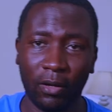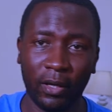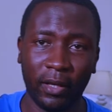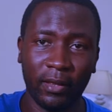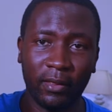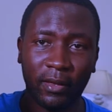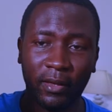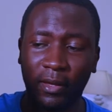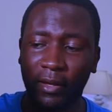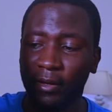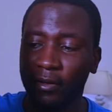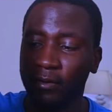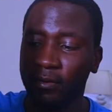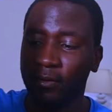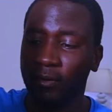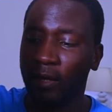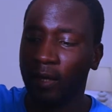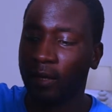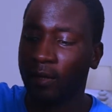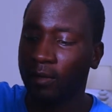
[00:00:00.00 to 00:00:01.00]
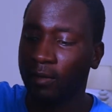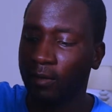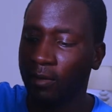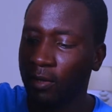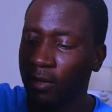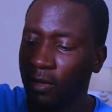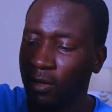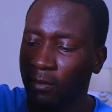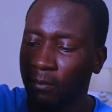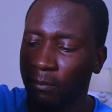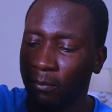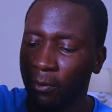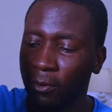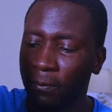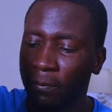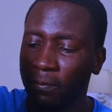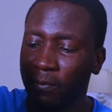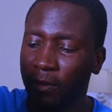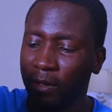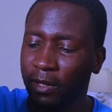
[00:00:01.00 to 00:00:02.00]
in the case, I can
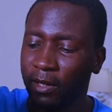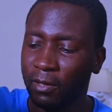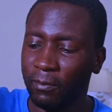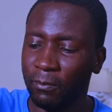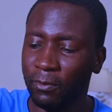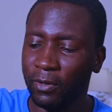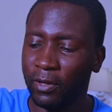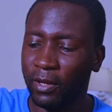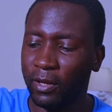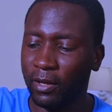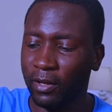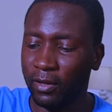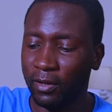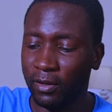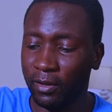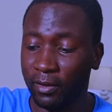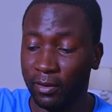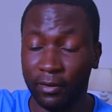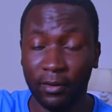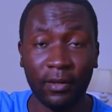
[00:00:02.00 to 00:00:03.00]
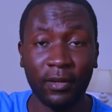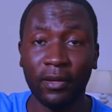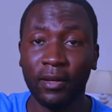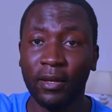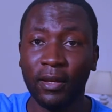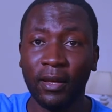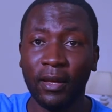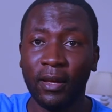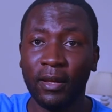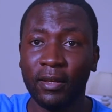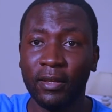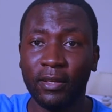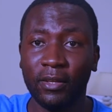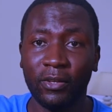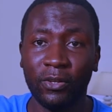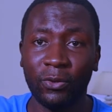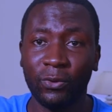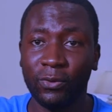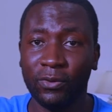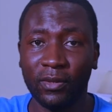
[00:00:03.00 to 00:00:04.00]
prop the keyboard here and
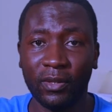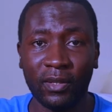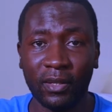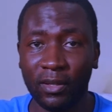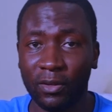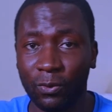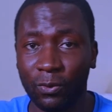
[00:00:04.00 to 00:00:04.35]
use it. It